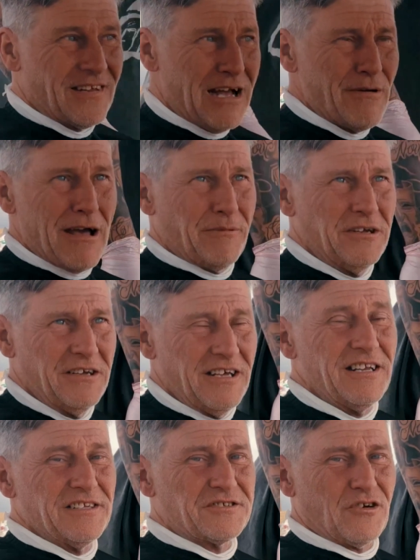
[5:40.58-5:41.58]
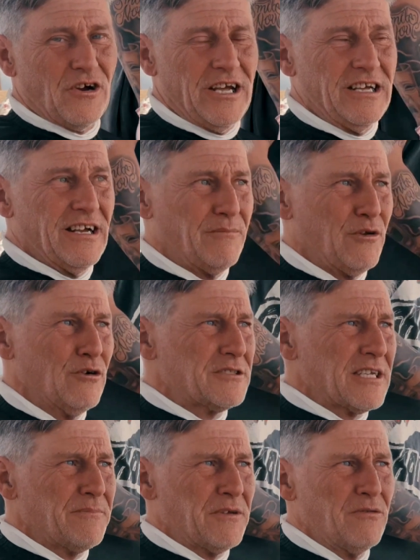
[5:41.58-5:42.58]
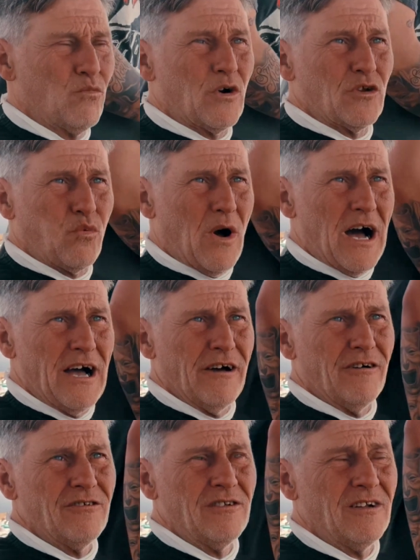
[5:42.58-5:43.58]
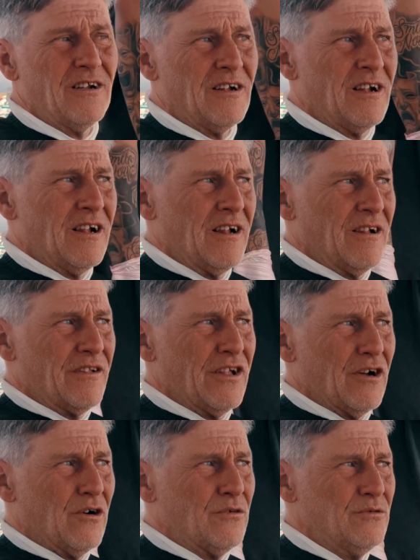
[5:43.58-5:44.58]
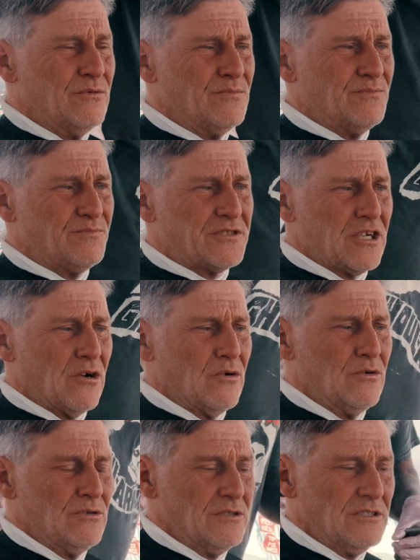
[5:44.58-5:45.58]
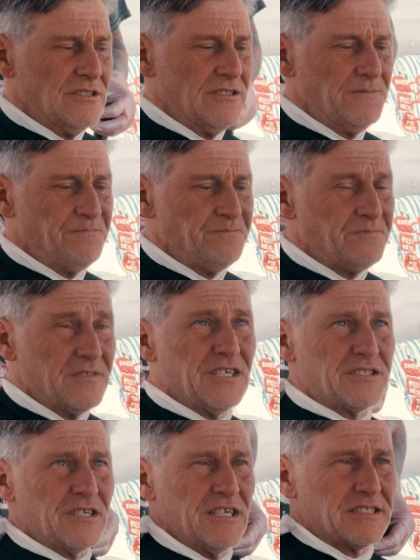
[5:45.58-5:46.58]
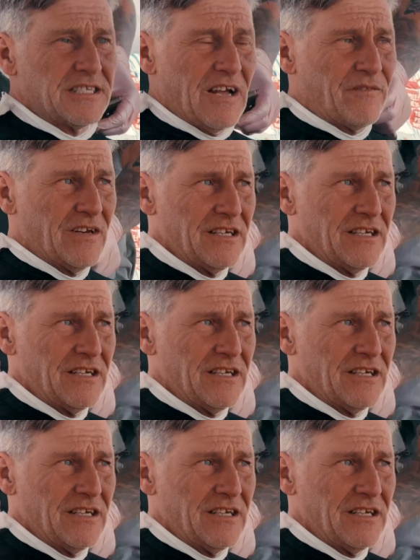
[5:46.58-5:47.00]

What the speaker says: I'm happy, and it's great. I'm doing something worthwhile, so it's definitely.